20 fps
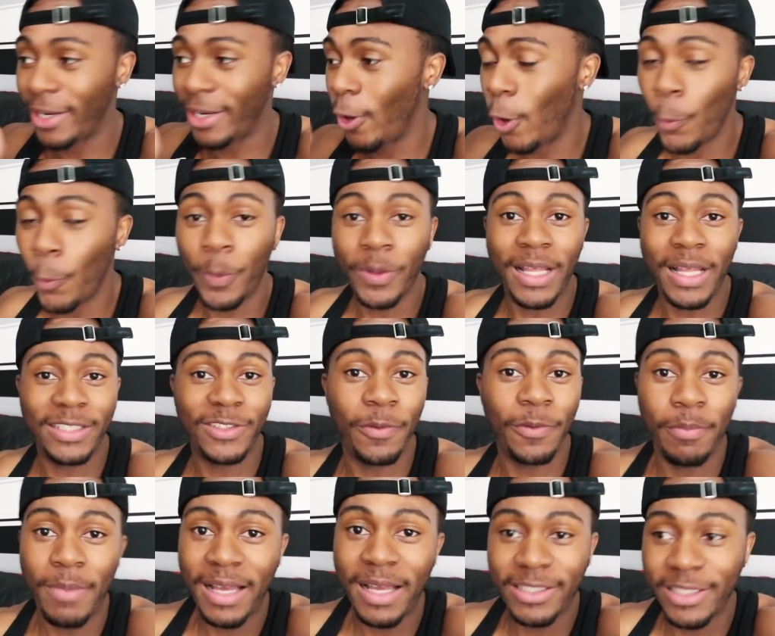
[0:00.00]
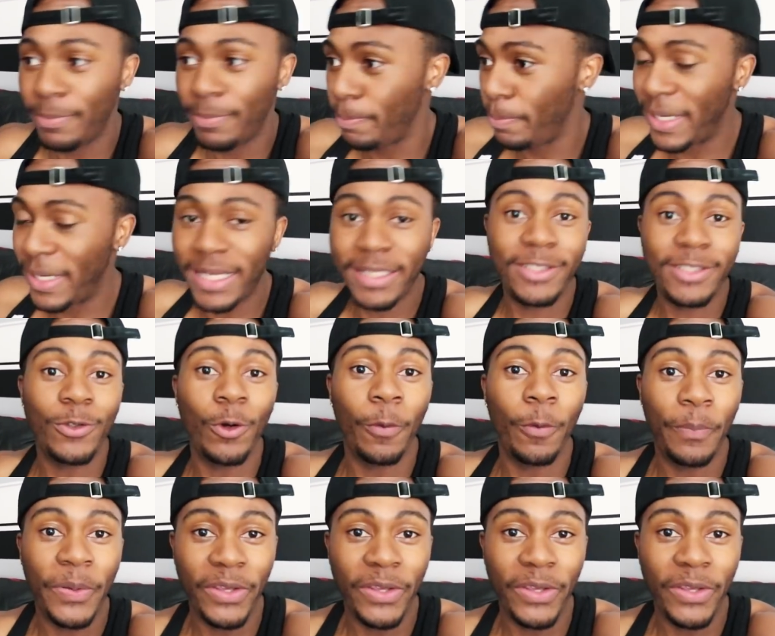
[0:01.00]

and hoping that some magic beanstalk